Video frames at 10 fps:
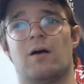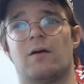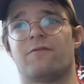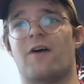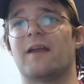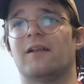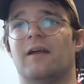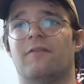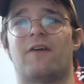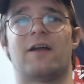finally,
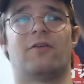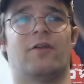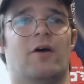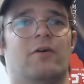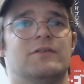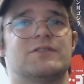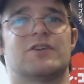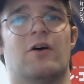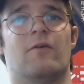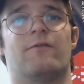on a final note,
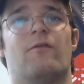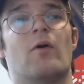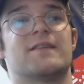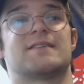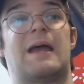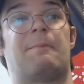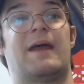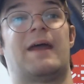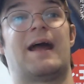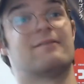so for this
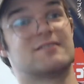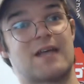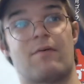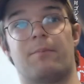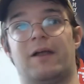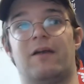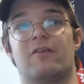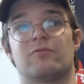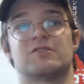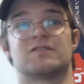campaign, I have 7
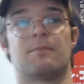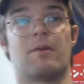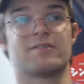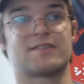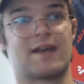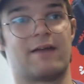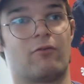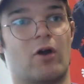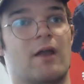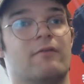players, which is the most that I've
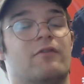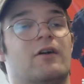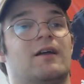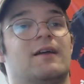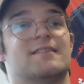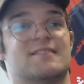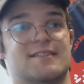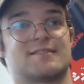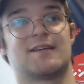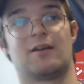run for a
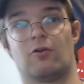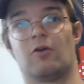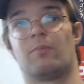consistent group.